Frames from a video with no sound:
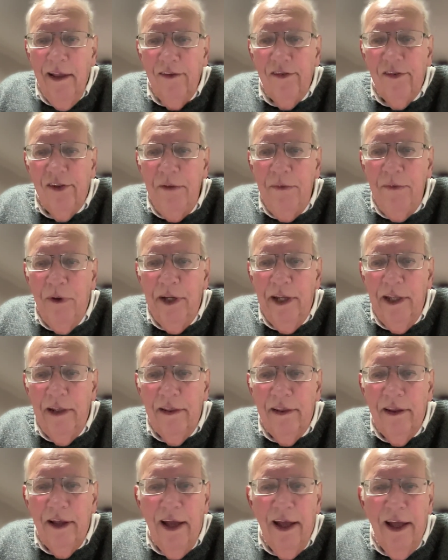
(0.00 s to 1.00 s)
see what
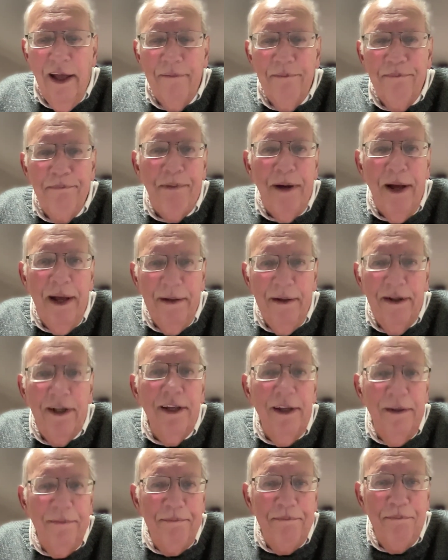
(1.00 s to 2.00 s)
it,
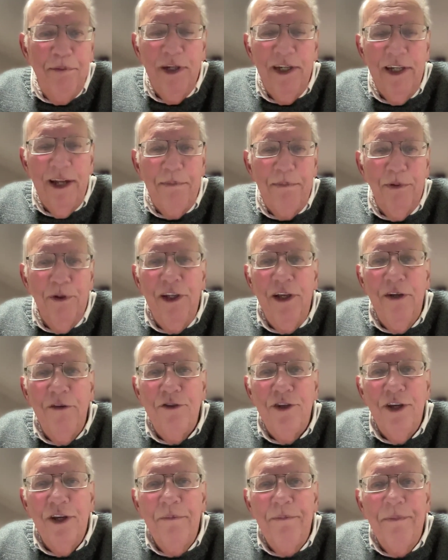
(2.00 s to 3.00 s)
put it up on
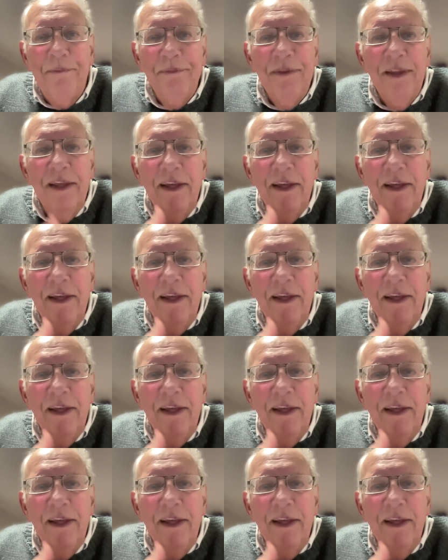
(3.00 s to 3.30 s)
YouTube,